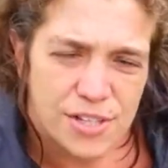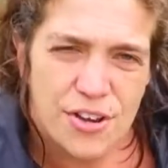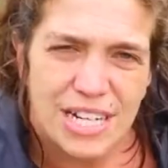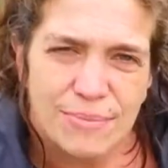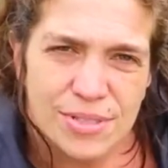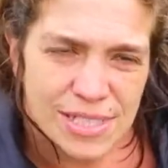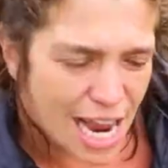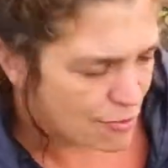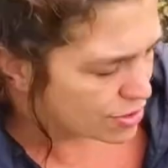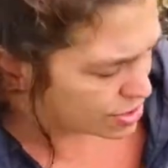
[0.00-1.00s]
turnips and
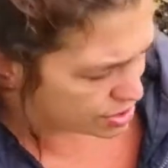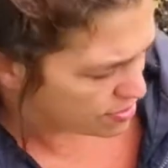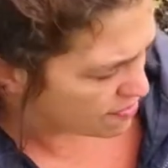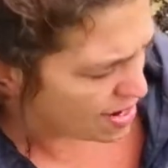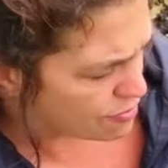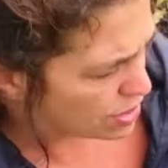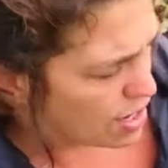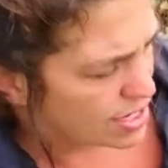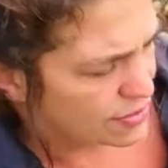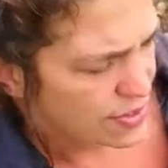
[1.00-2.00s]
carrots. It's my favourite
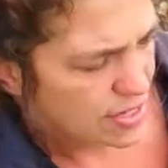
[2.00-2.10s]
kind of